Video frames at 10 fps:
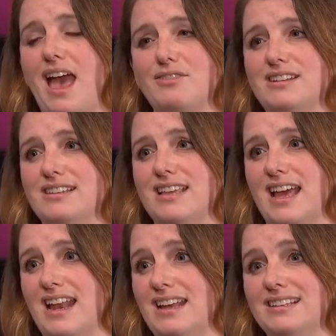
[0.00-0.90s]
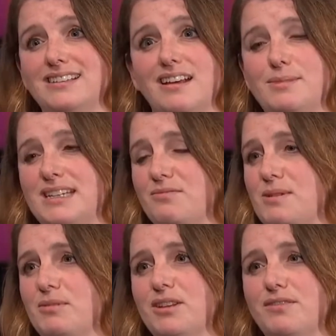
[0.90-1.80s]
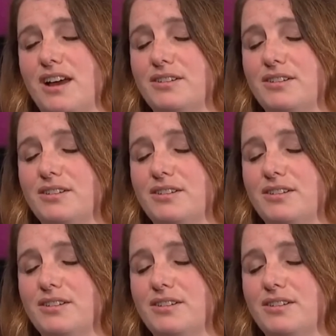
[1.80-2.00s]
ever did then, and it's time to give people the final say.